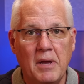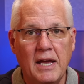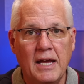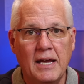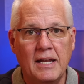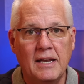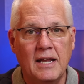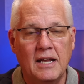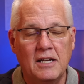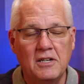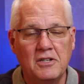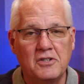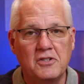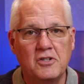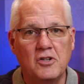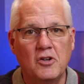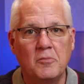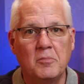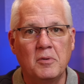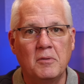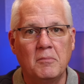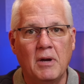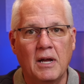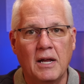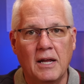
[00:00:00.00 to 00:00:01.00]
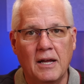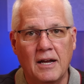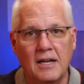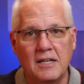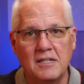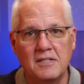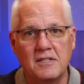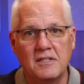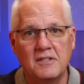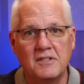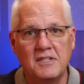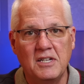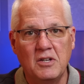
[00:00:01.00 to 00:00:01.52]
bed and I just open my
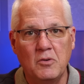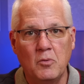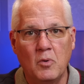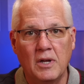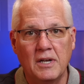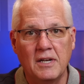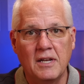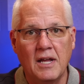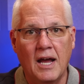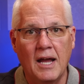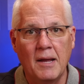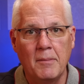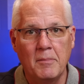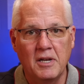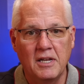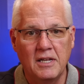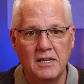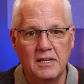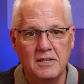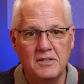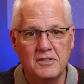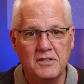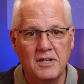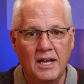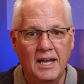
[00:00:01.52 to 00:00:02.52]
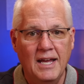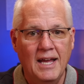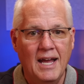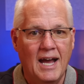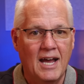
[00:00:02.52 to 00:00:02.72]
eyes to see what time it is,